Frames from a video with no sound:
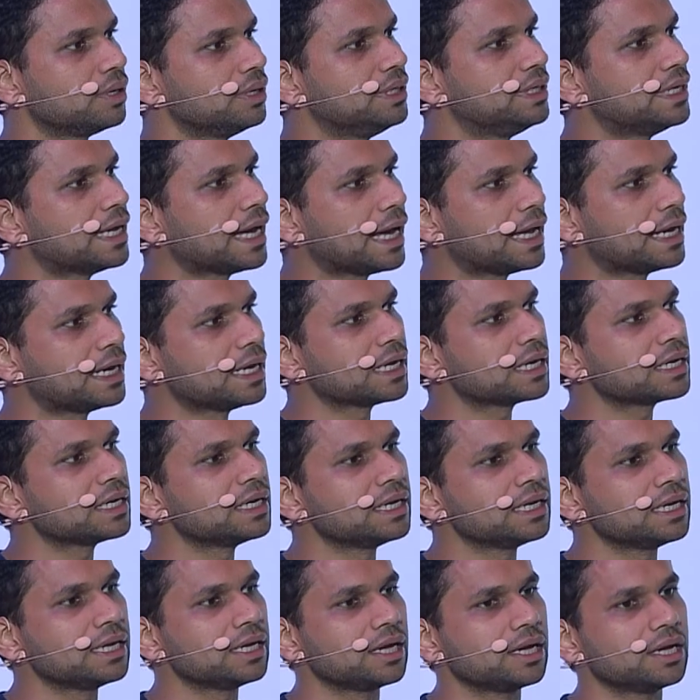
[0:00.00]

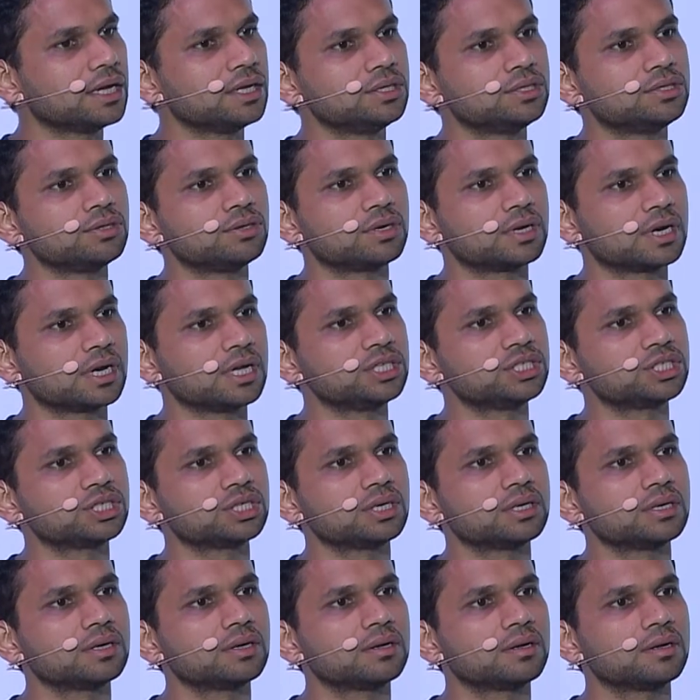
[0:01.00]
directly into rich
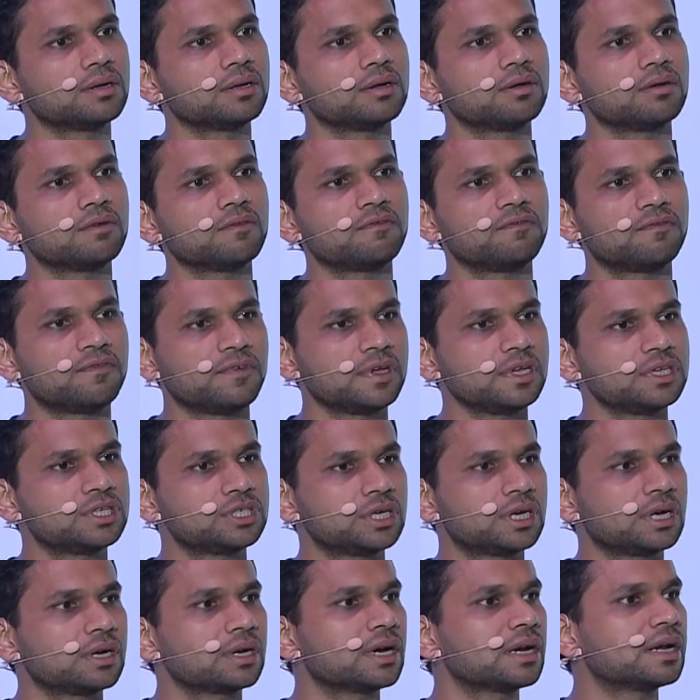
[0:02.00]

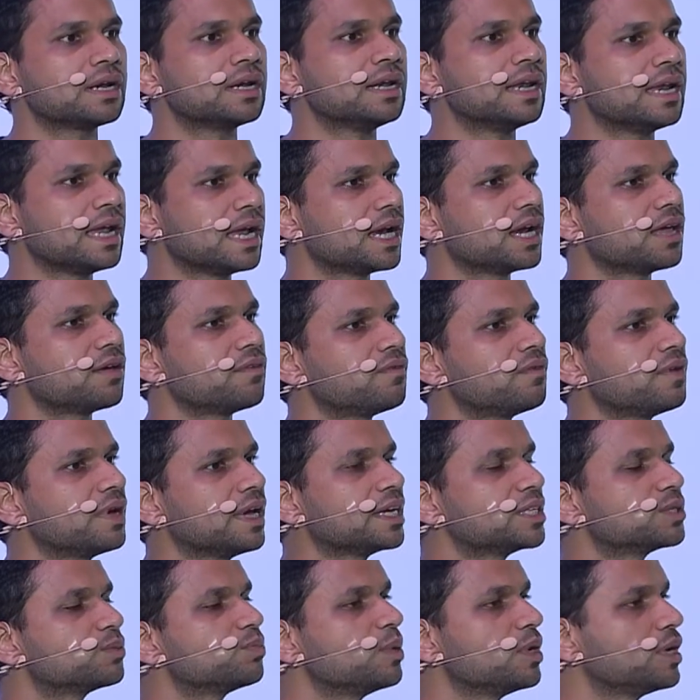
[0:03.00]
feature native
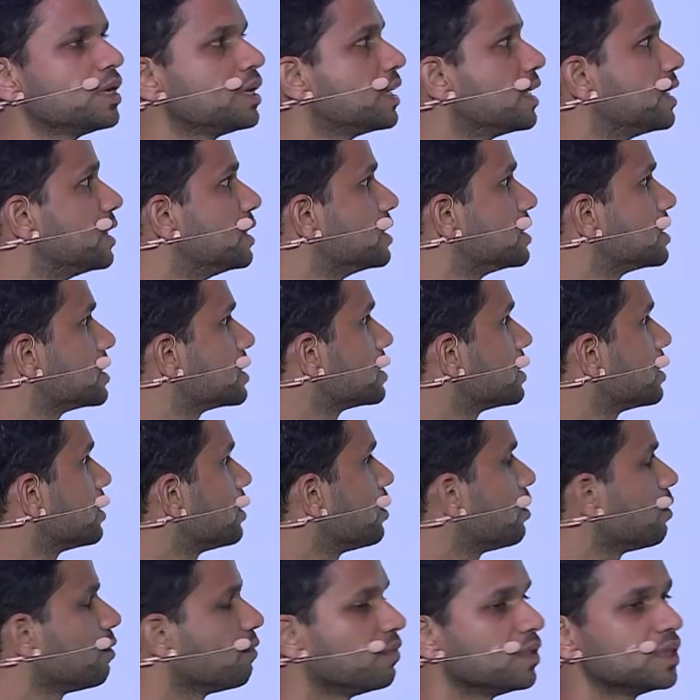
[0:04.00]
experience
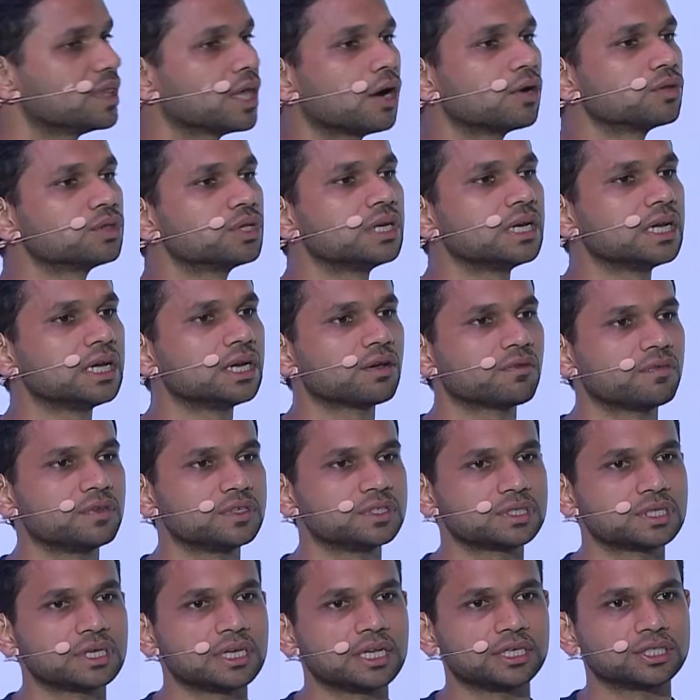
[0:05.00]
without the need of
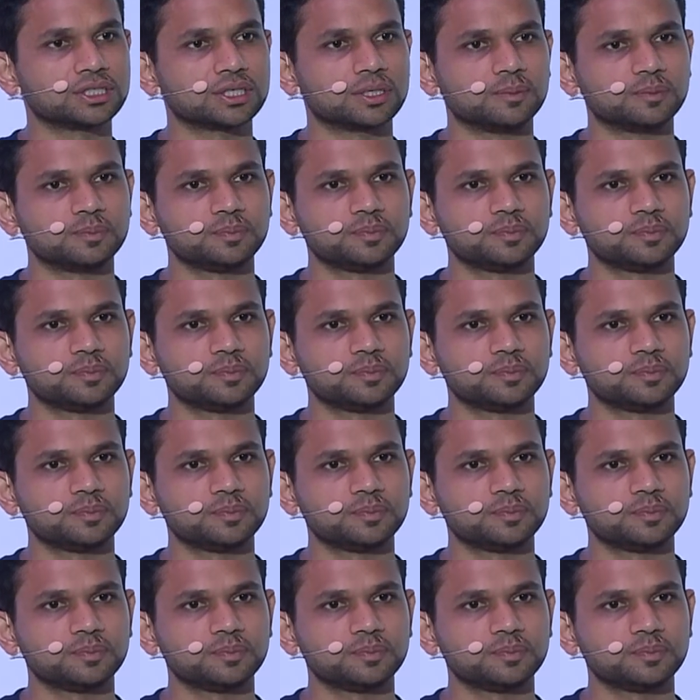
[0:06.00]
installation.